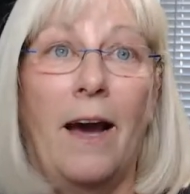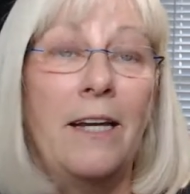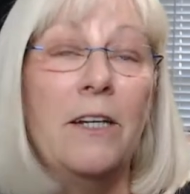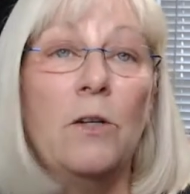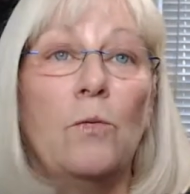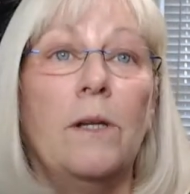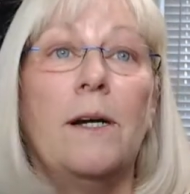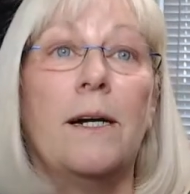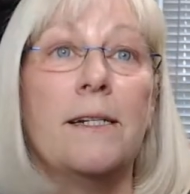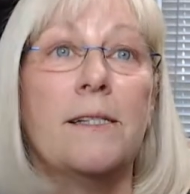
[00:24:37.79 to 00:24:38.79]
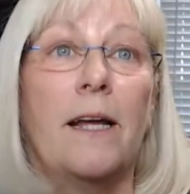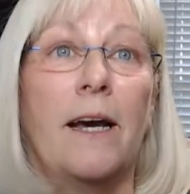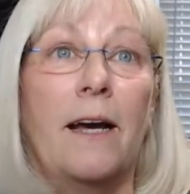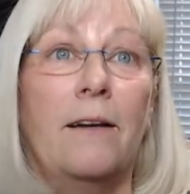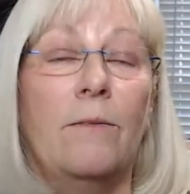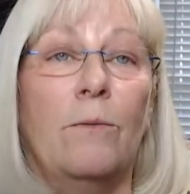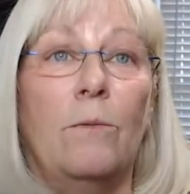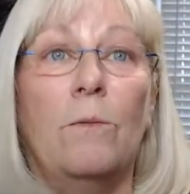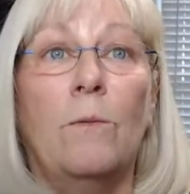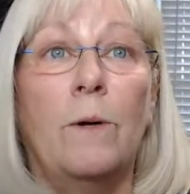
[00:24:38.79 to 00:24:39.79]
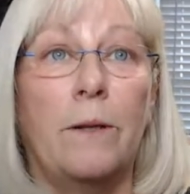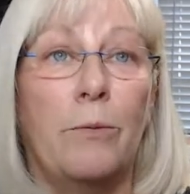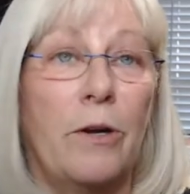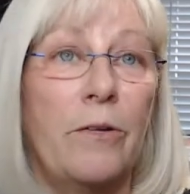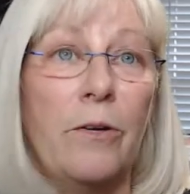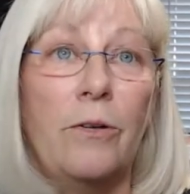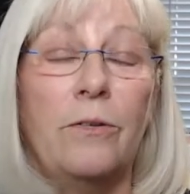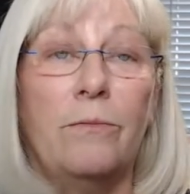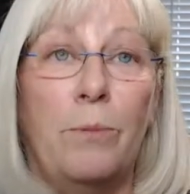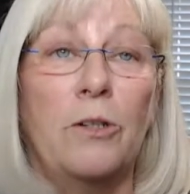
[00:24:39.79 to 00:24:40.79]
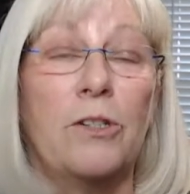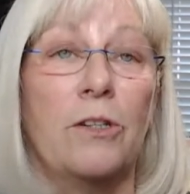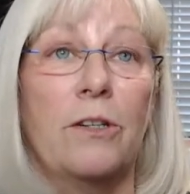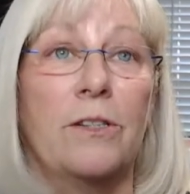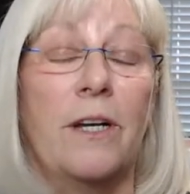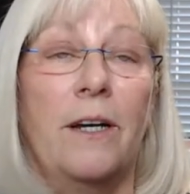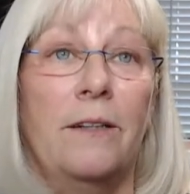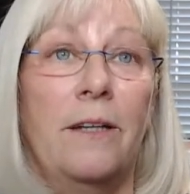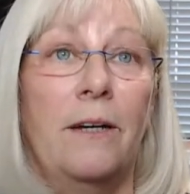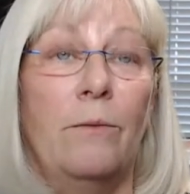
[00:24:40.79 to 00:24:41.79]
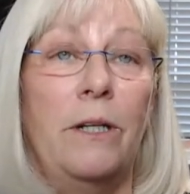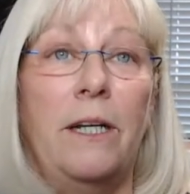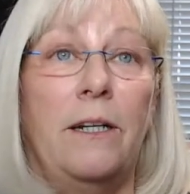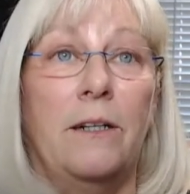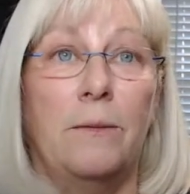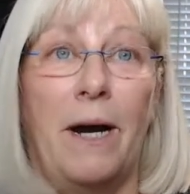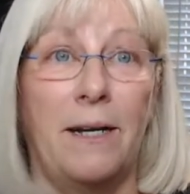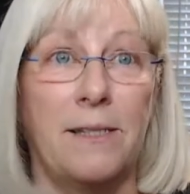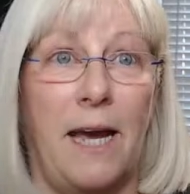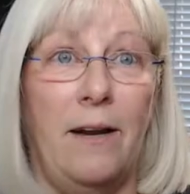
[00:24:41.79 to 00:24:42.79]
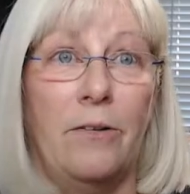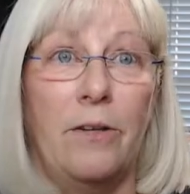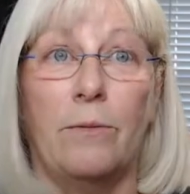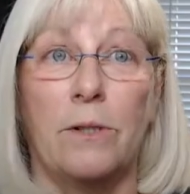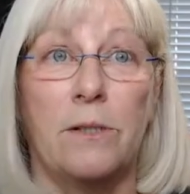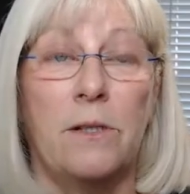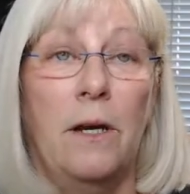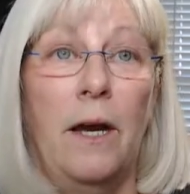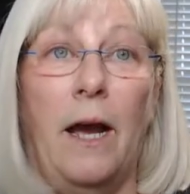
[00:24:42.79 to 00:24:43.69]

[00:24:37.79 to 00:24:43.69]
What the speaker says: I didn't realize that when the brother person said that we needed to buy a scanner that was